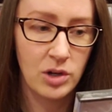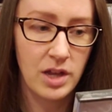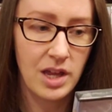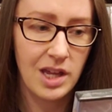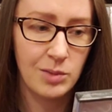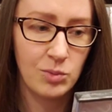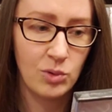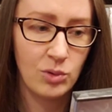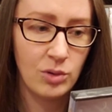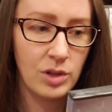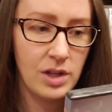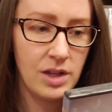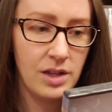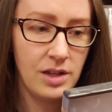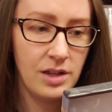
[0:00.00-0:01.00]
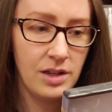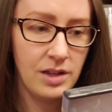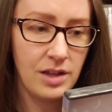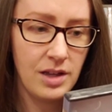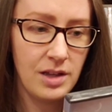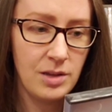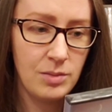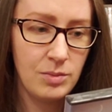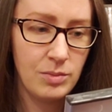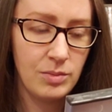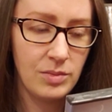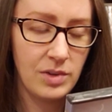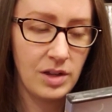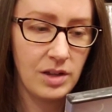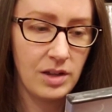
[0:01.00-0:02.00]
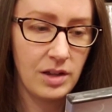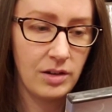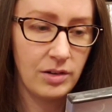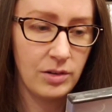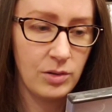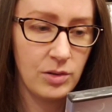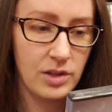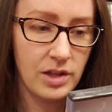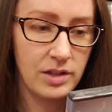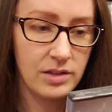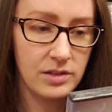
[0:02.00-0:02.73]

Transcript: Hamill, Kate, I don't know who that